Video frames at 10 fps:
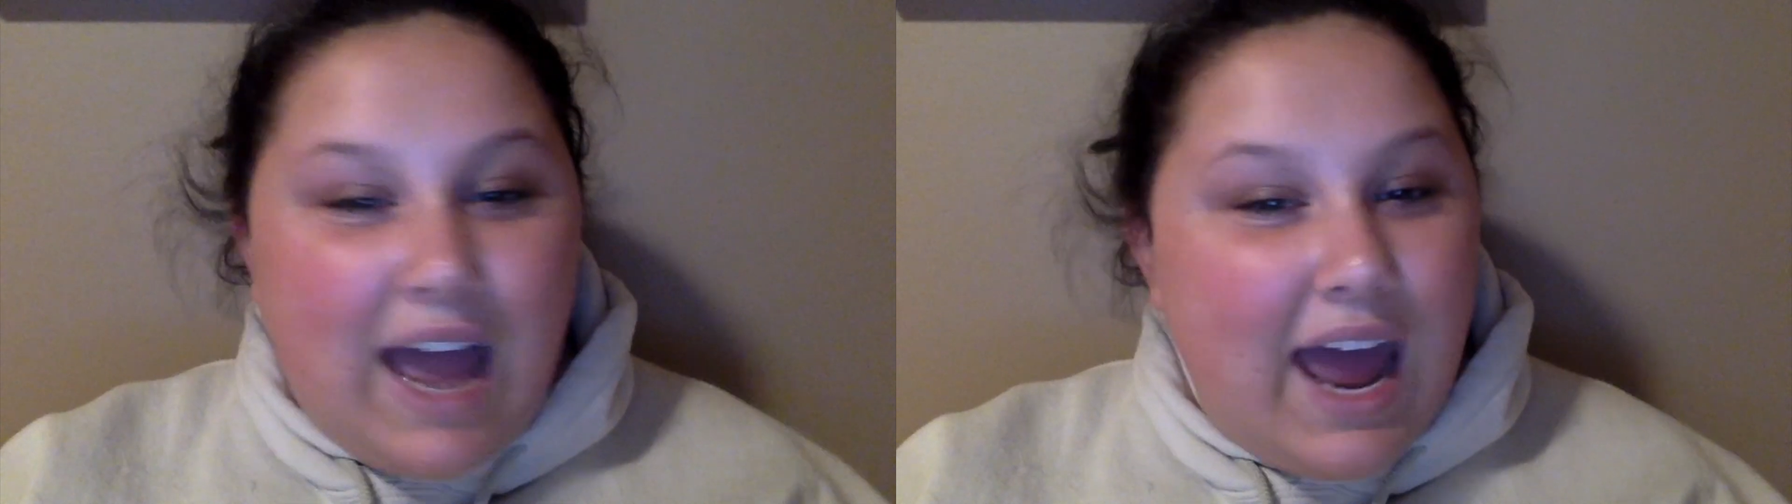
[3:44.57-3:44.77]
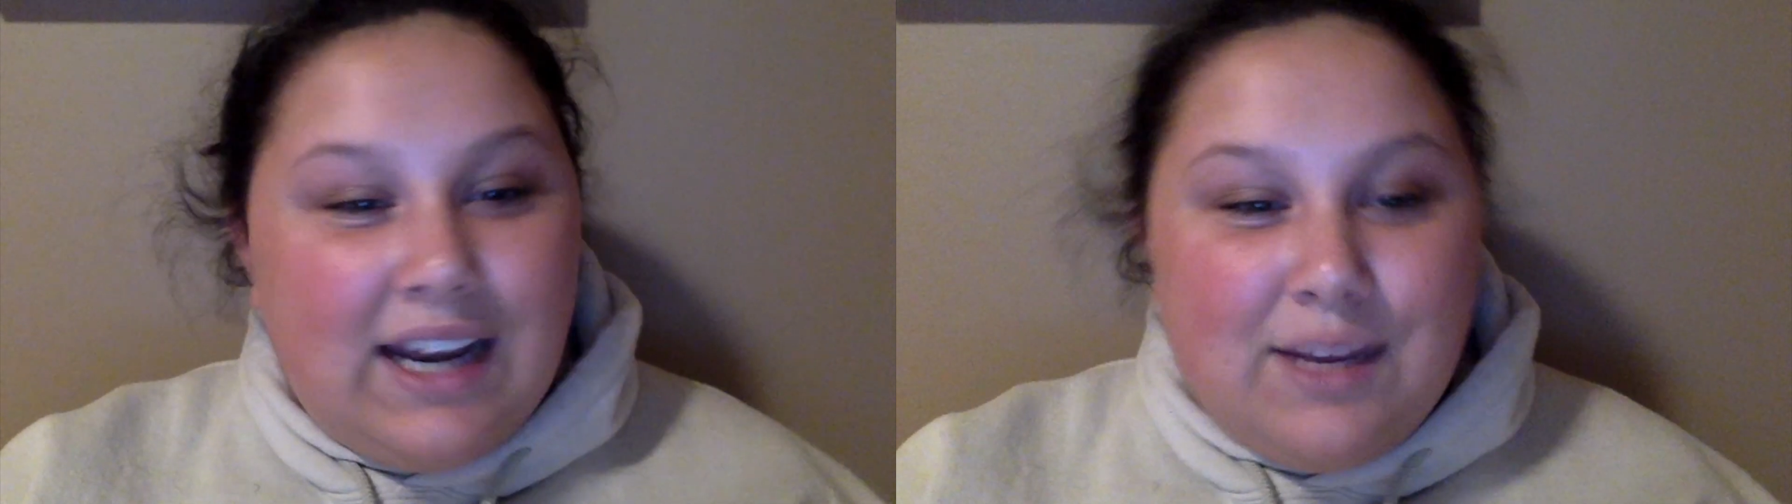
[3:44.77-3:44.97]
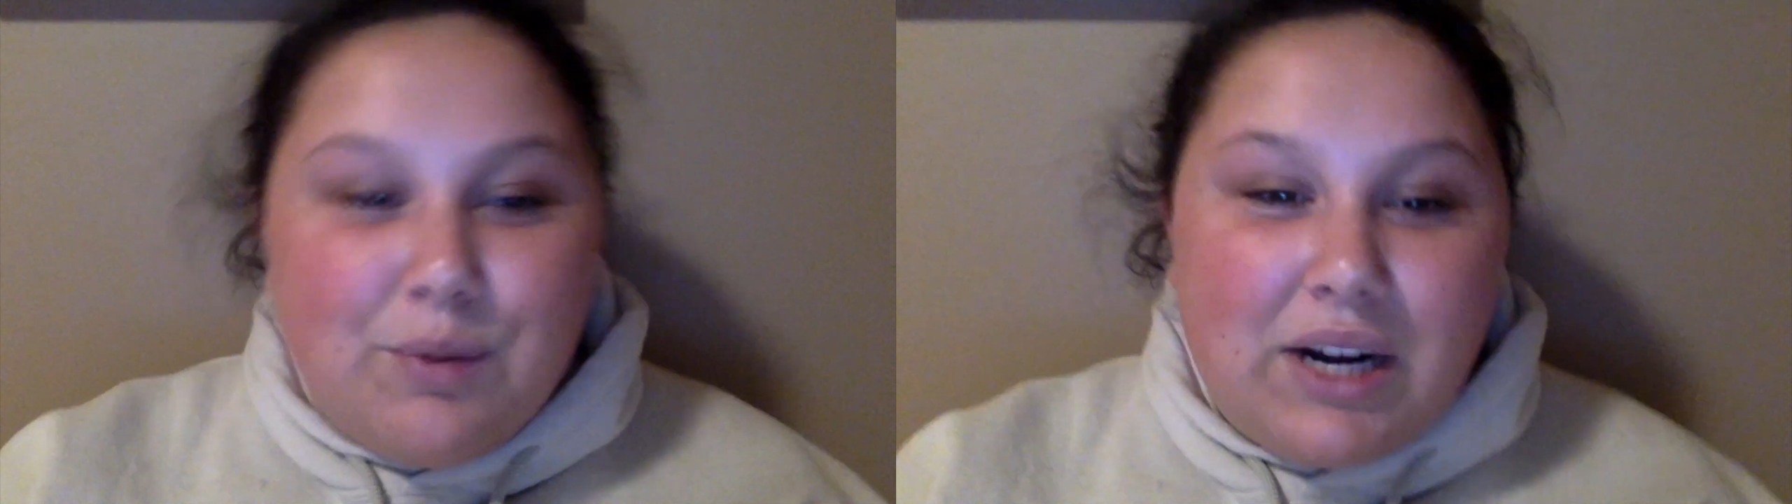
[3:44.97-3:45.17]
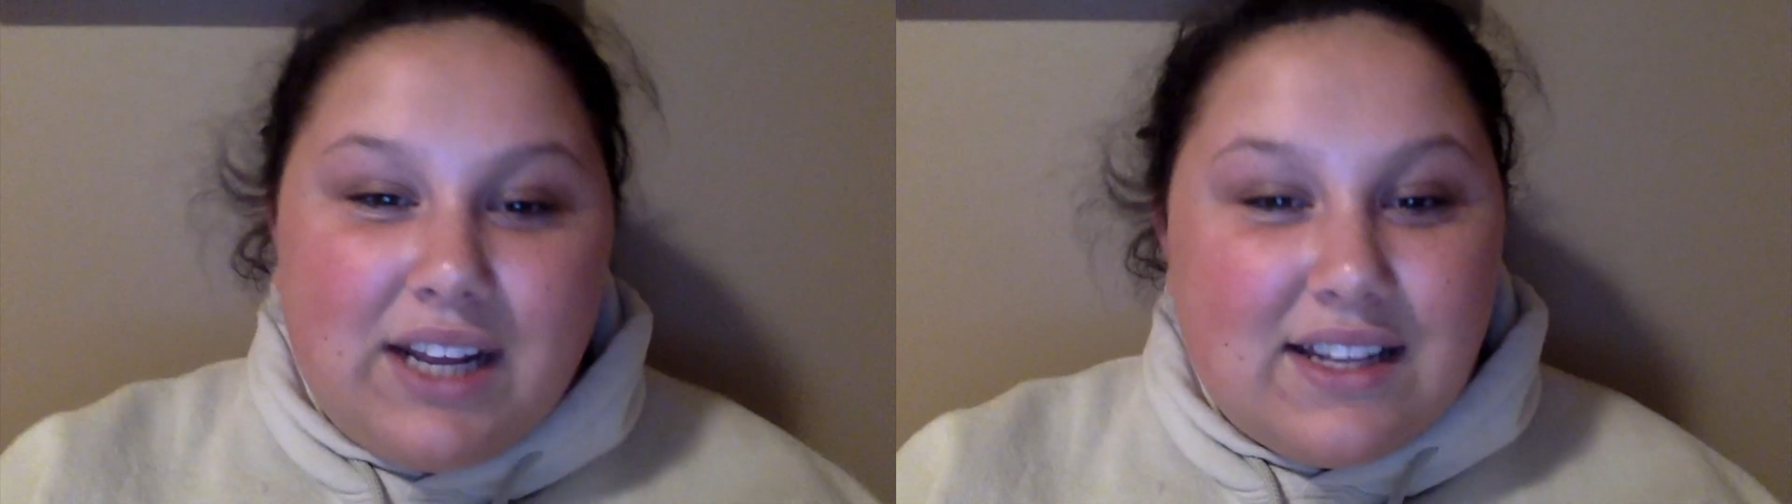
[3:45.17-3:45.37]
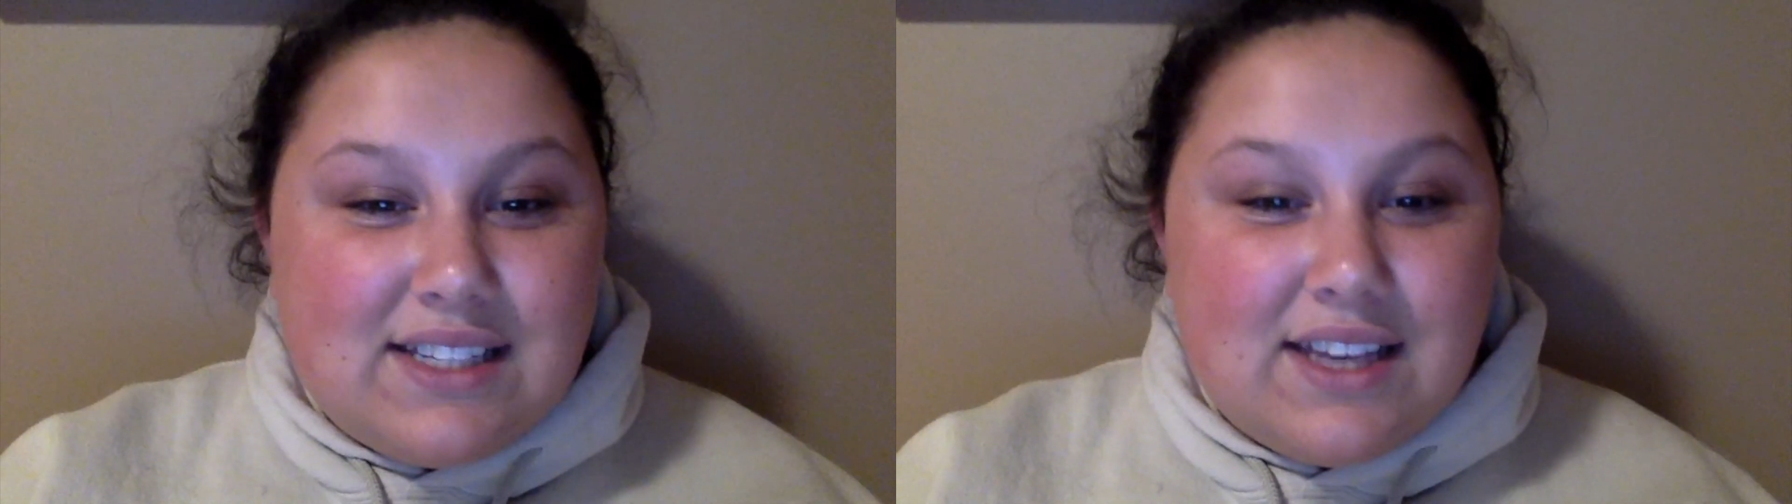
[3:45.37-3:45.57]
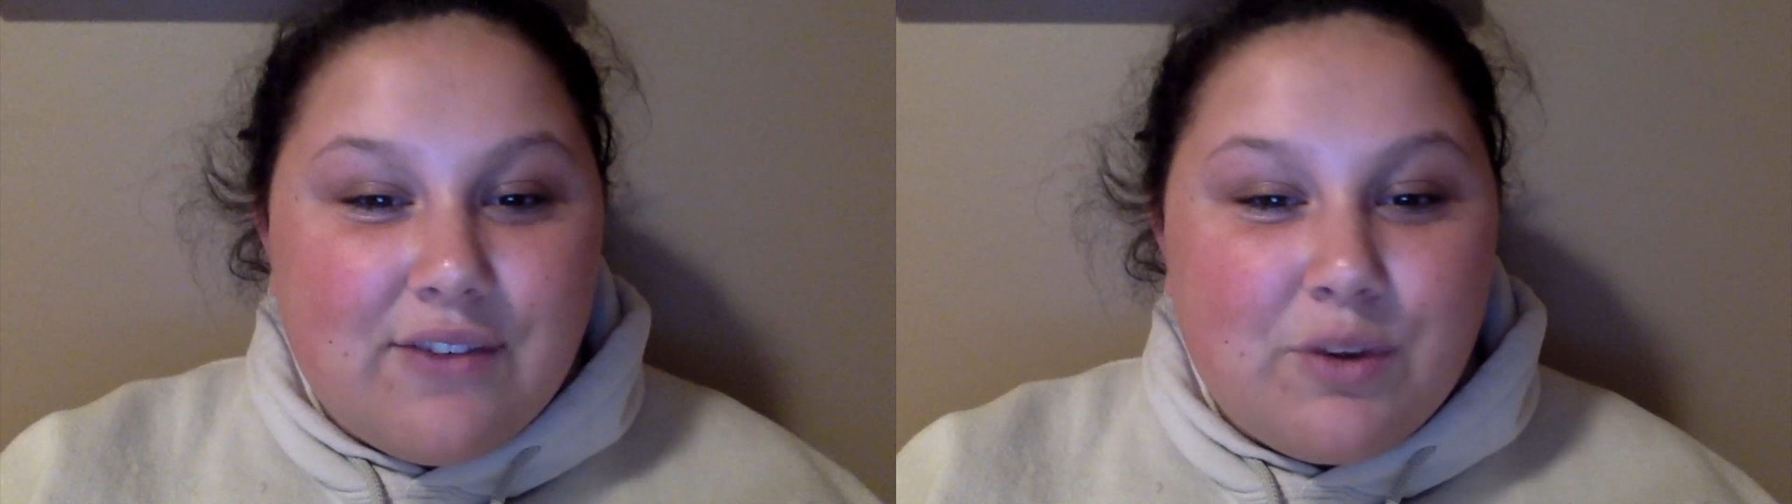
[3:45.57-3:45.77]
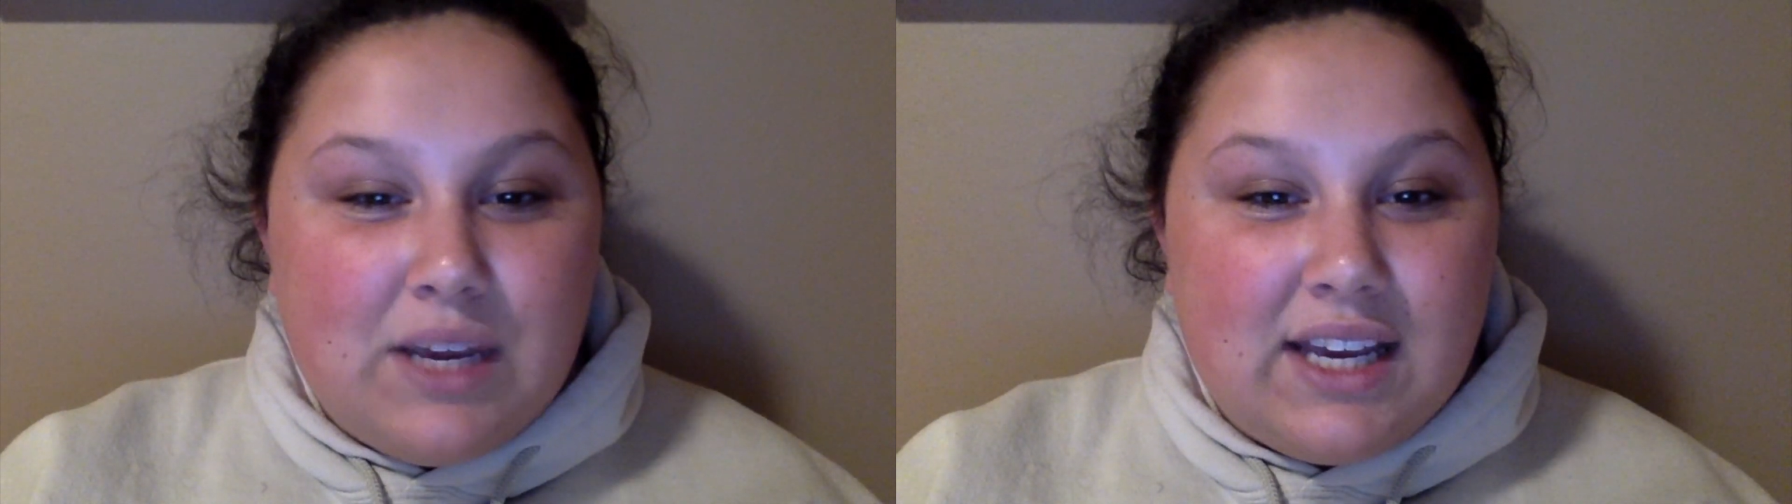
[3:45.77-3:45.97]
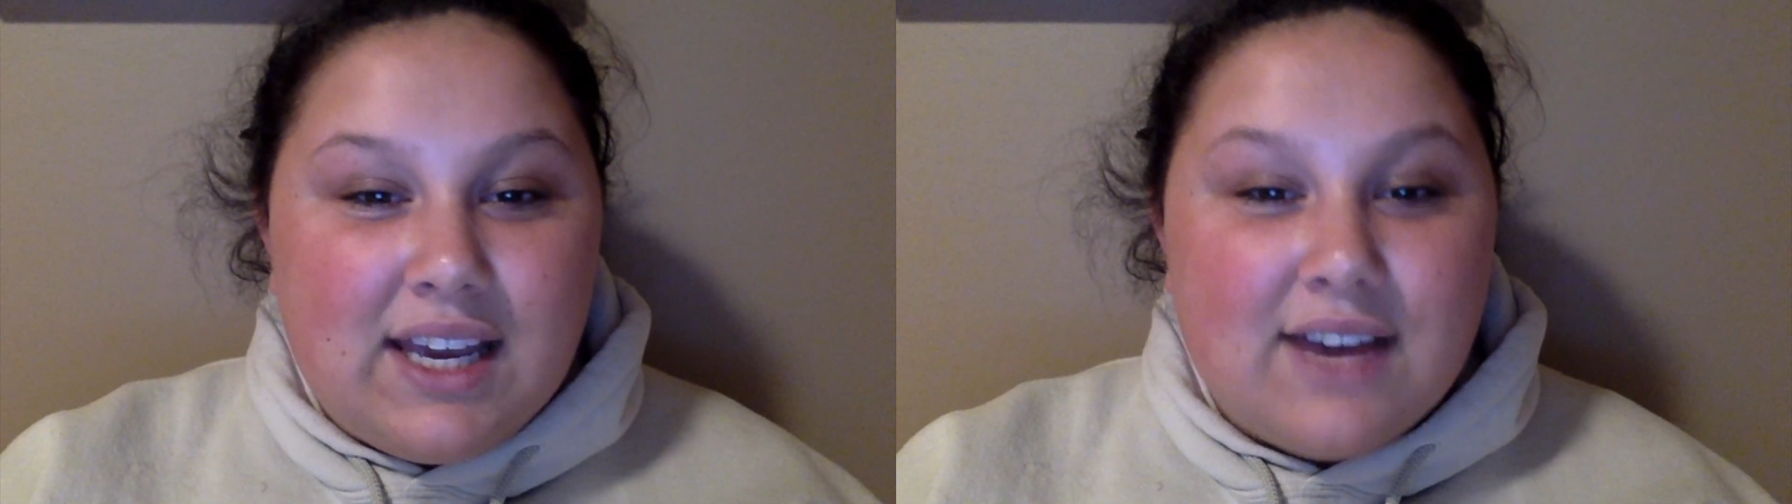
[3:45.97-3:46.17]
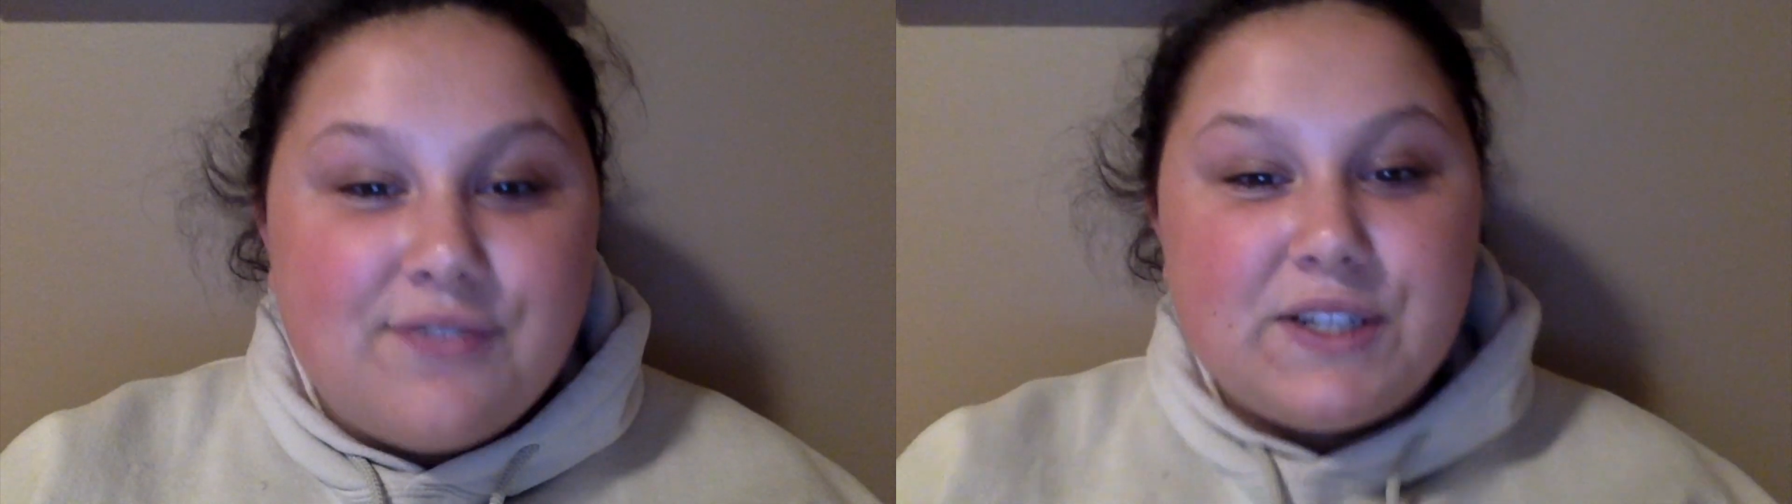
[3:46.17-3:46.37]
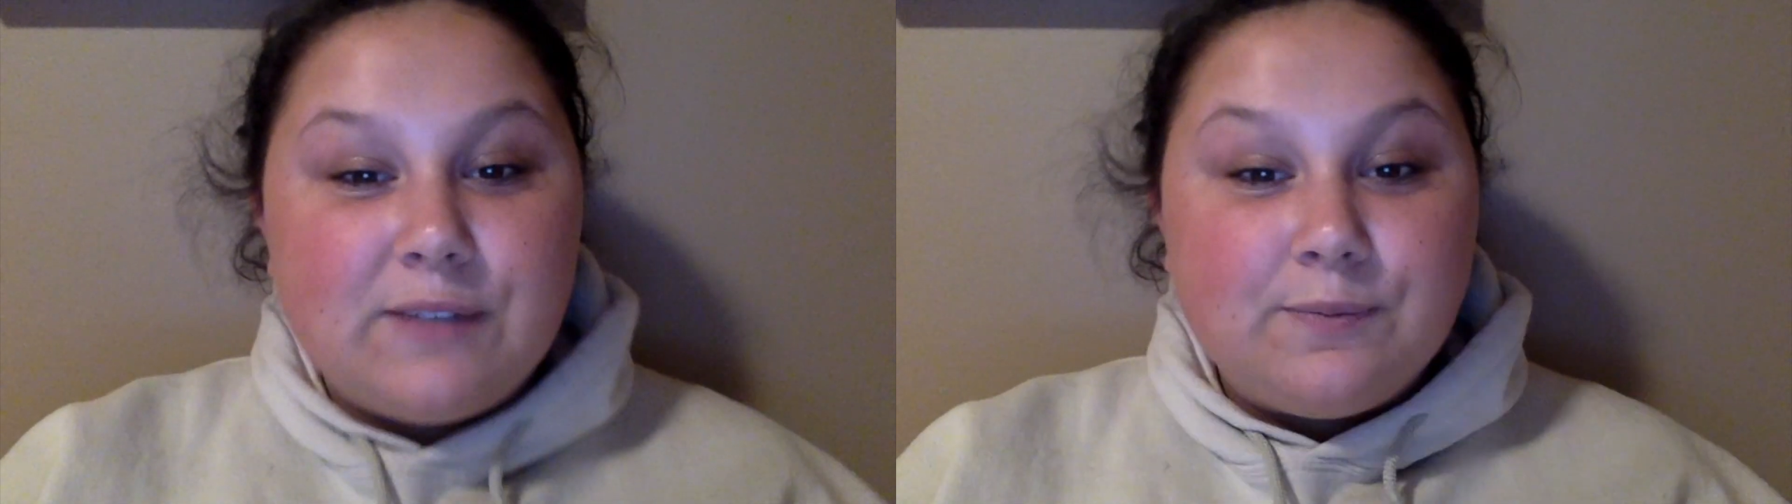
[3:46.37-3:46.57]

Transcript: anybody that's given me a gift.